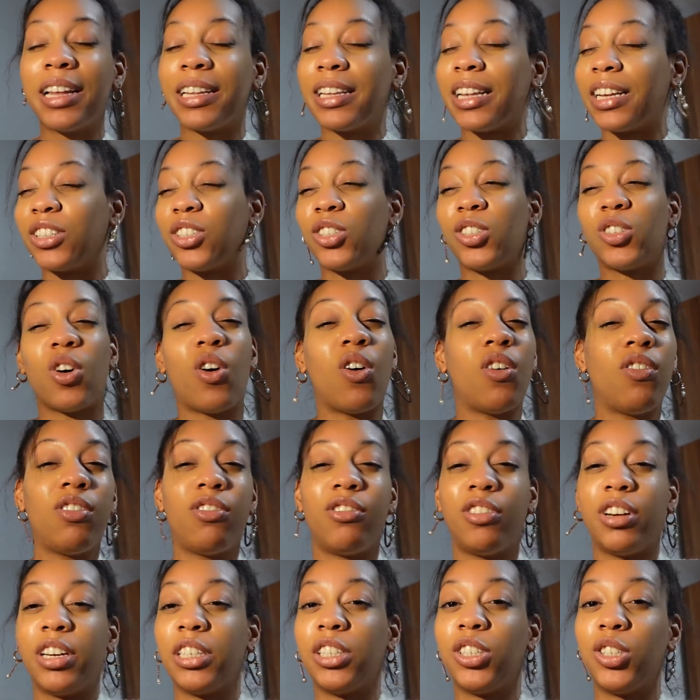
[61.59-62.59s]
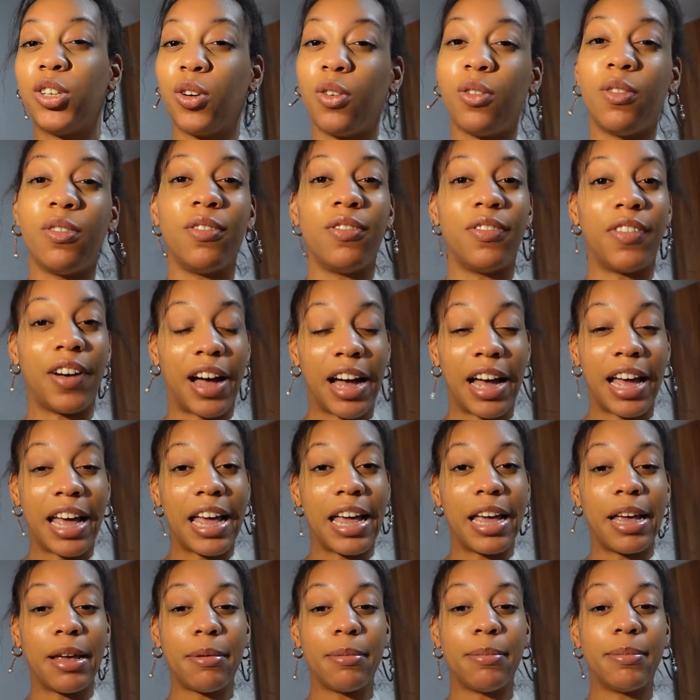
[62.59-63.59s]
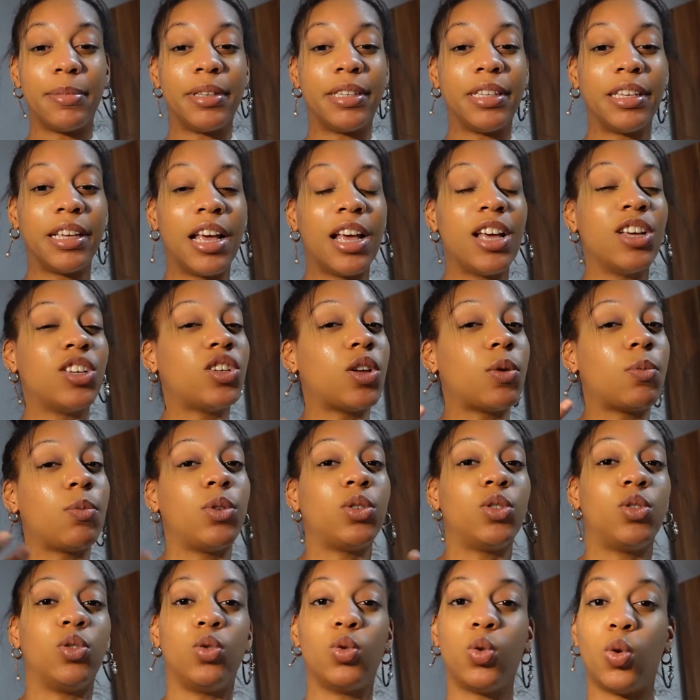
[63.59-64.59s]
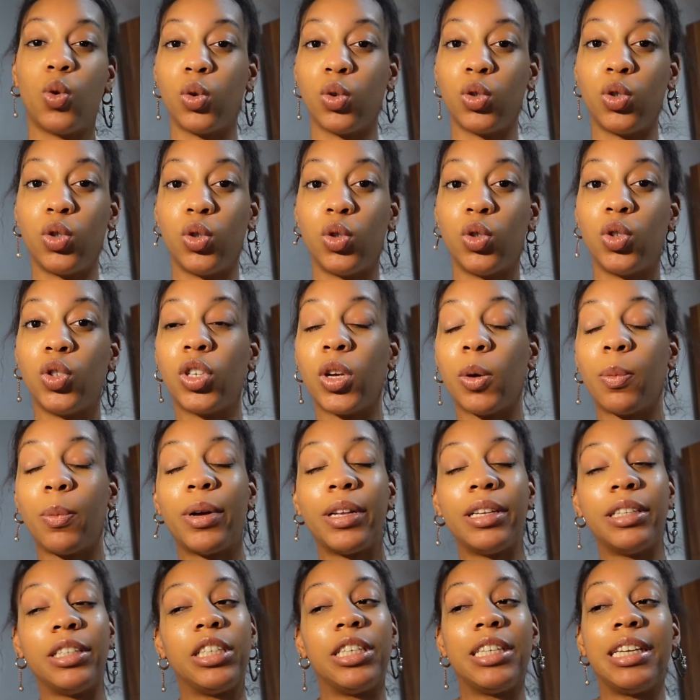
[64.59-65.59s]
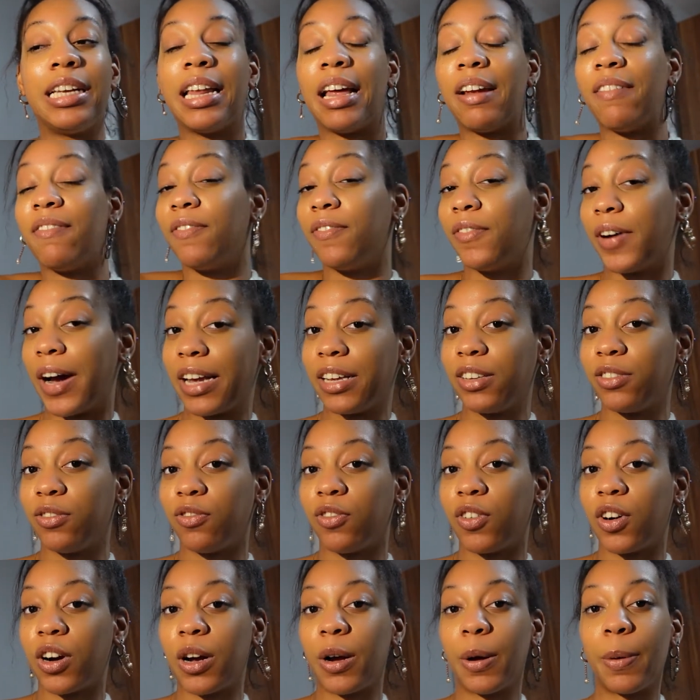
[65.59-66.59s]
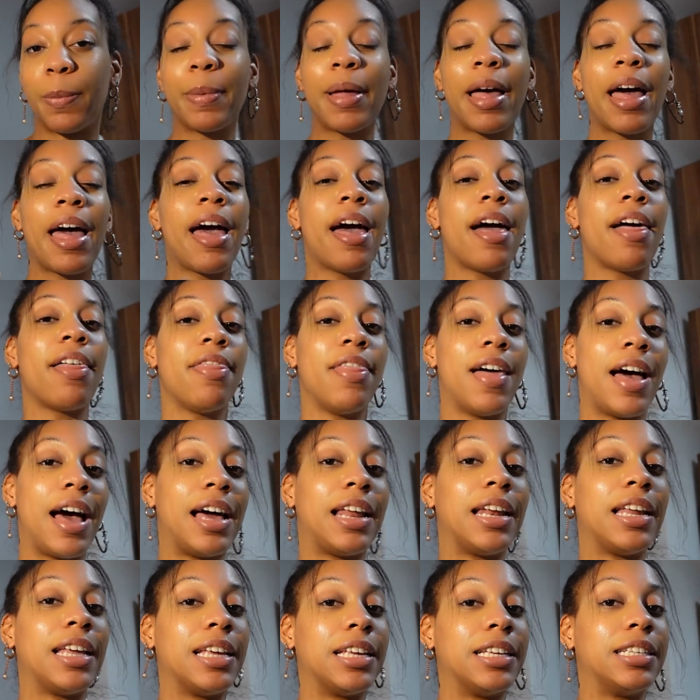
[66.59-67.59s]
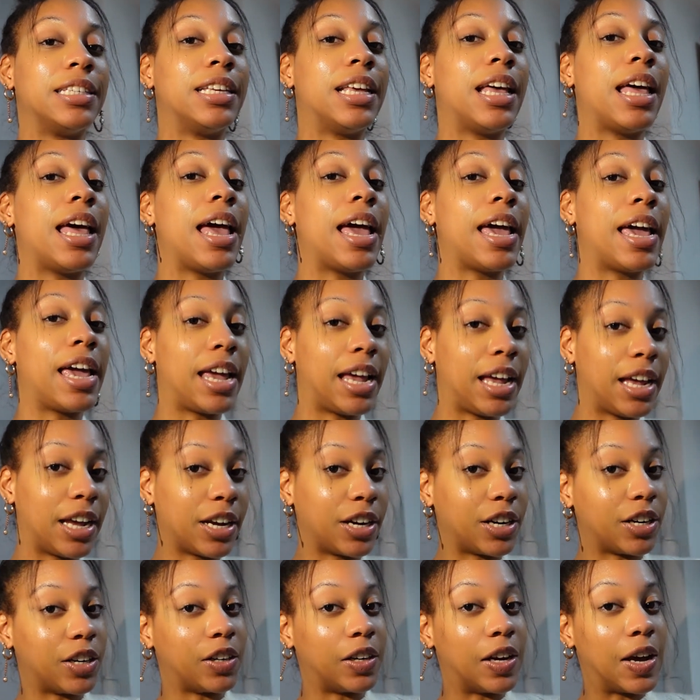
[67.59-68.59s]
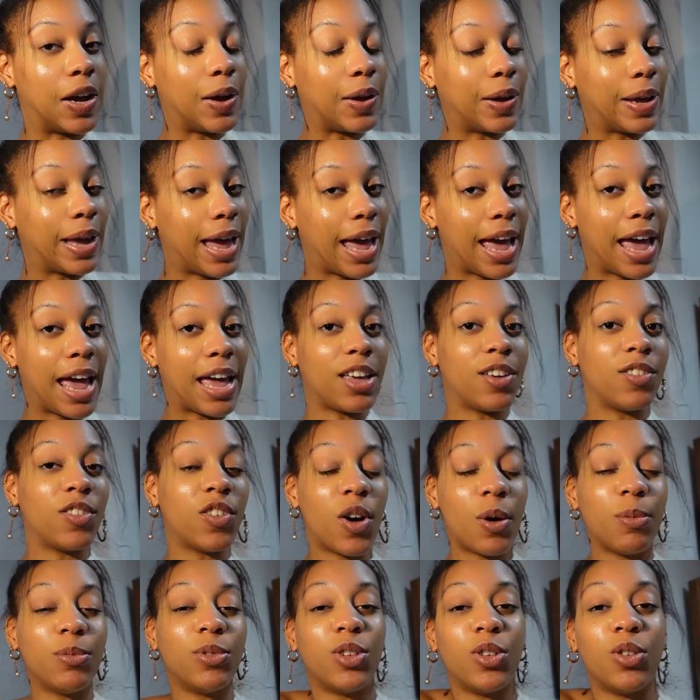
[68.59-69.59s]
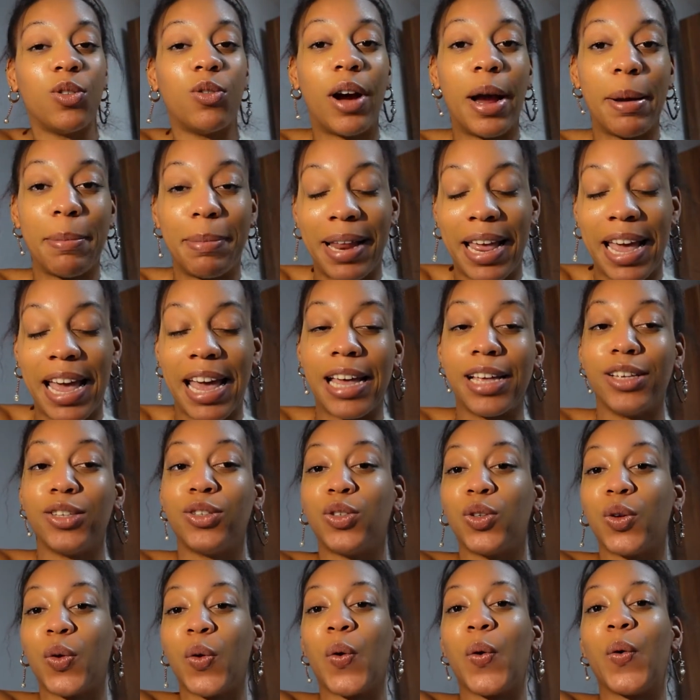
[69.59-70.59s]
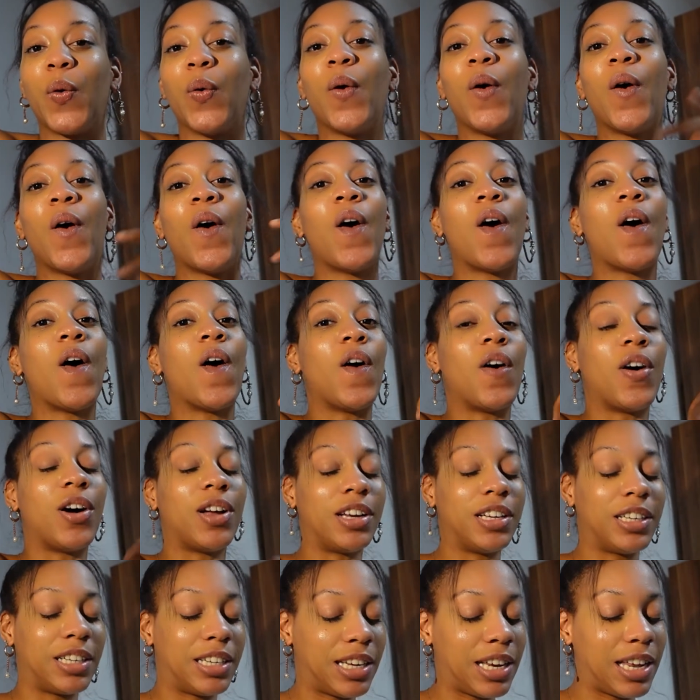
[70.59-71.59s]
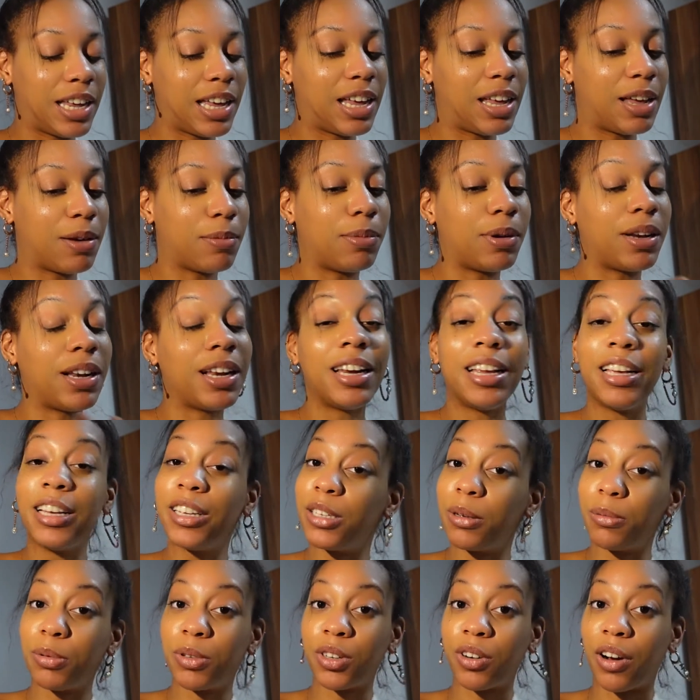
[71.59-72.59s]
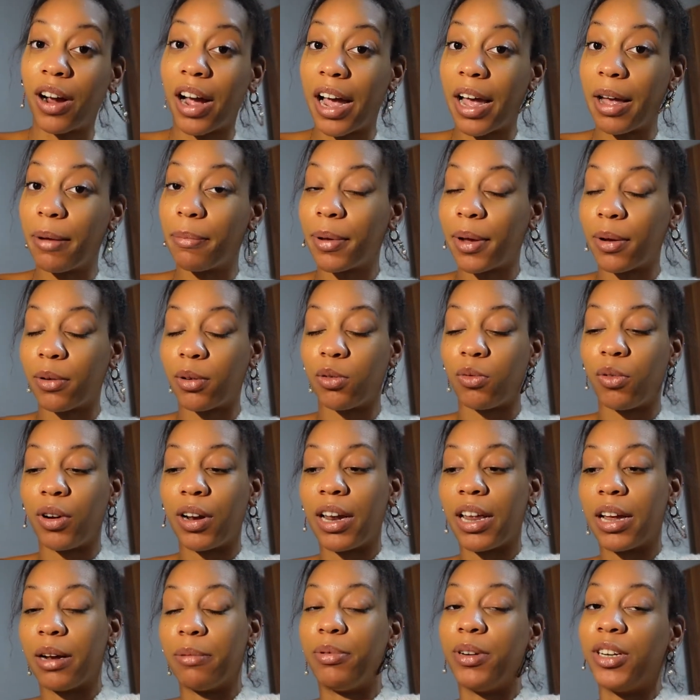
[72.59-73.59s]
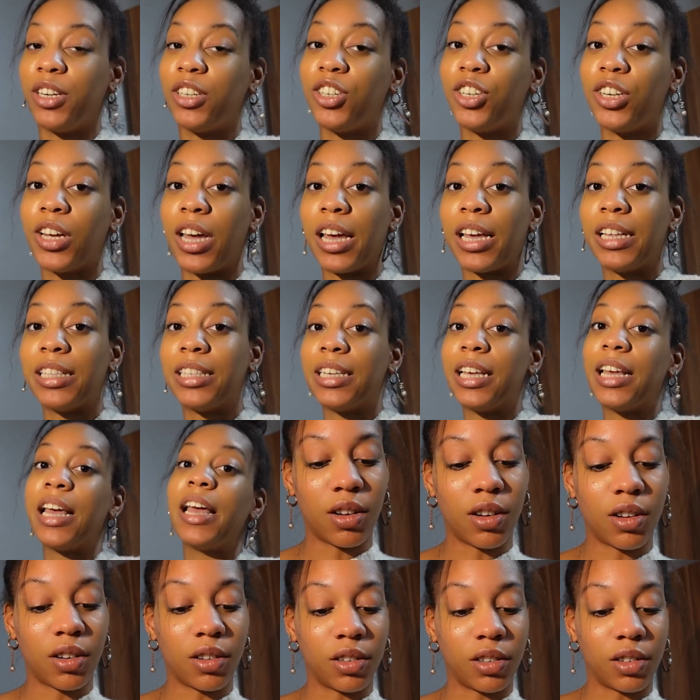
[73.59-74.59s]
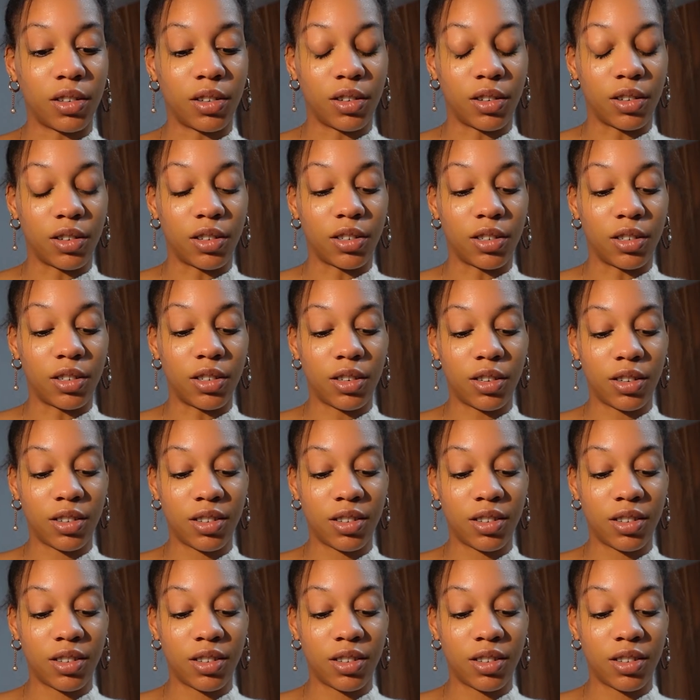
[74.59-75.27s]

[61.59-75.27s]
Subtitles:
that's just offering chill vibes, someone to talk to, someone you need advice from, that is here. Okay, you come to the right place. So honestly, please subscribe. I will really appreciate it. Oh God.